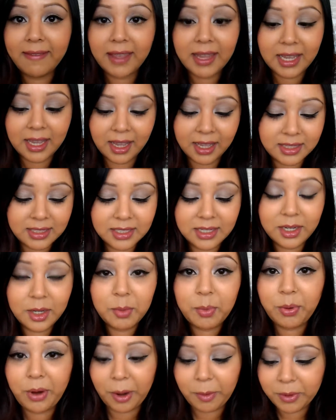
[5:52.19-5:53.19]
like it's a
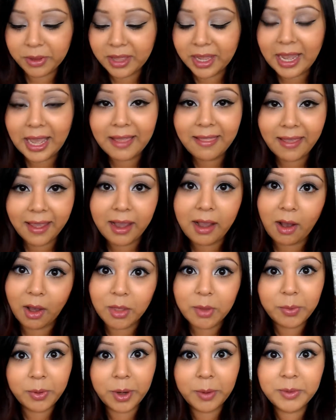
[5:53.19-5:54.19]
good primer. Like I like
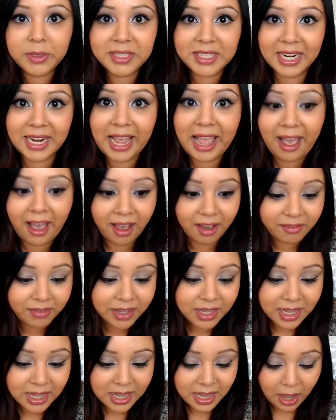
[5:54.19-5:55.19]
all the primers that I have.